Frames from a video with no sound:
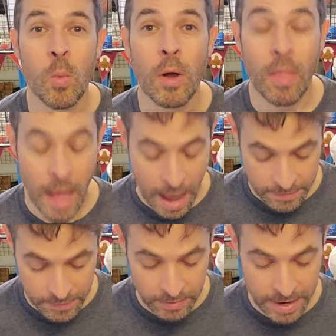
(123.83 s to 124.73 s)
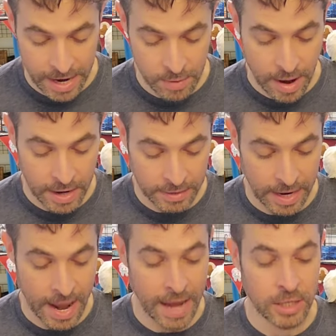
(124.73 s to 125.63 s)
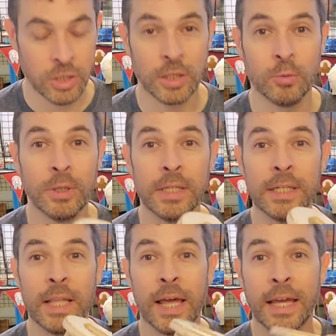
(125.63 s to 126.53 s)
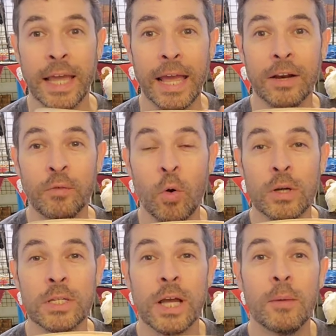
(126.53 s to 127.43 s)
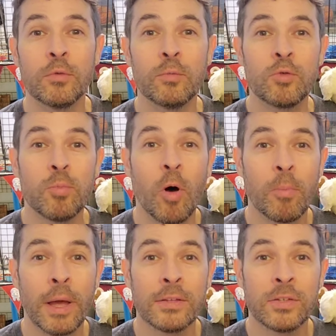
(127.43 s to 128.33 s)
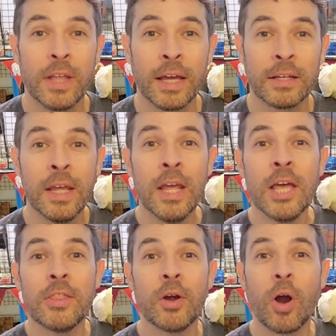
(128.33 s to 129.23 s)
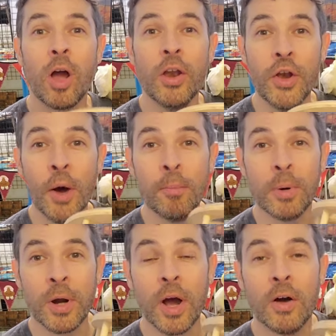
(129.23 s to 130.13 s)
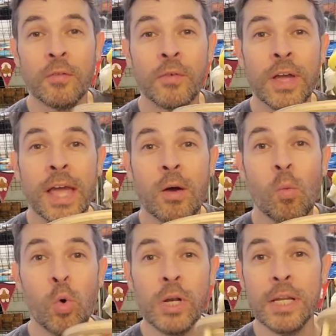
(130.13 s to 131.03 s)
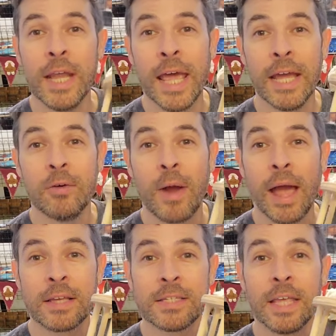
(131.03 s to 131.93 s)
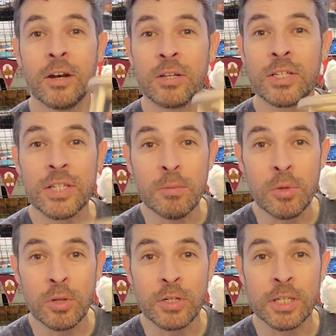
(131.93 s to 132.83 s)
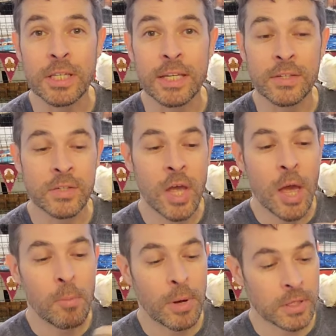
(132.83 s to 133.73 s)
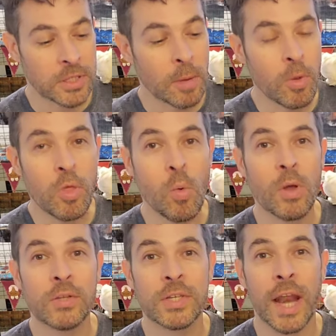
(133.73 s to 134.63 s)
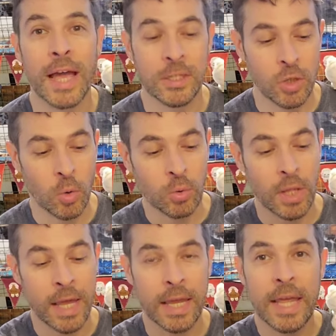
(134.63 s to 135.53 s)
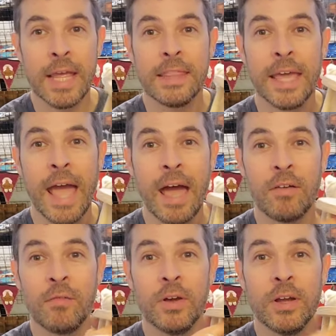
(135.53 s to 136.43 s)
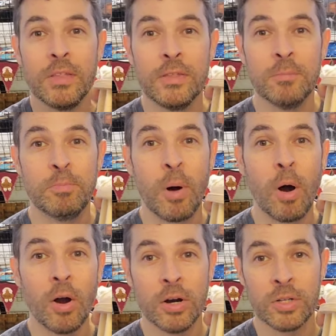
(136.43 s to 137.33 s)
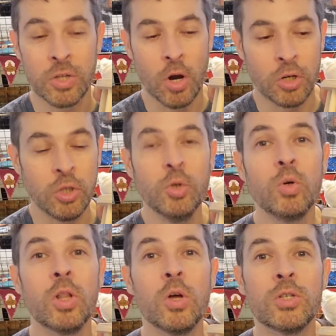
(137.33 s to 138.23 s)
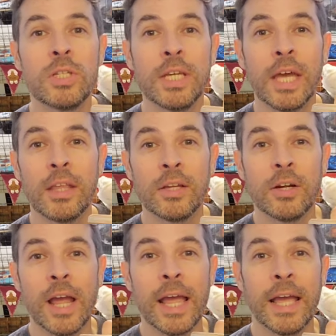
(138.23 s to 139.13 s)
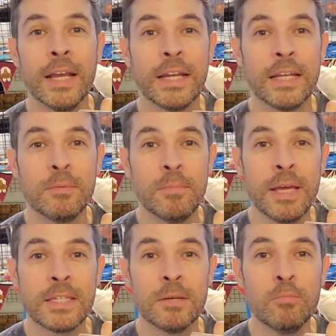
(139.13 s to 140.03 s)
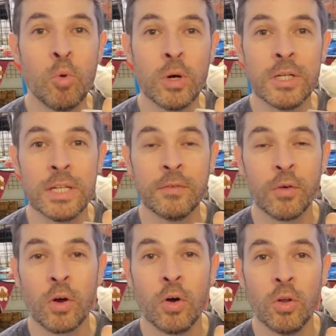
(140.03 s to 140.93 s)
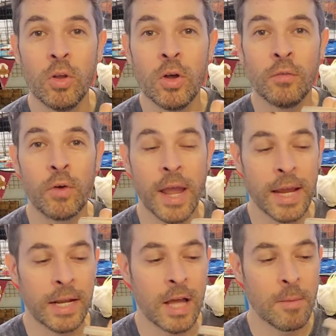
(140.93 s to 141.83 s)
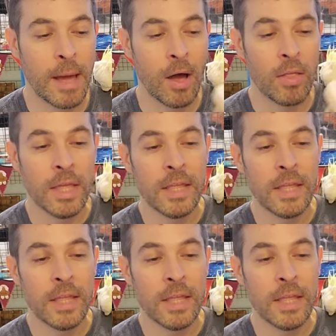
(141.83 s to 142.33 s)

Well, I found a hay rack that I actually really like, and of course it comes from Small Pet Select. There are a number of wooden hay racks that are similar to this, but some of the ones that I don't like, they have the bars are too close together and it makes it more difficult for hay to come out.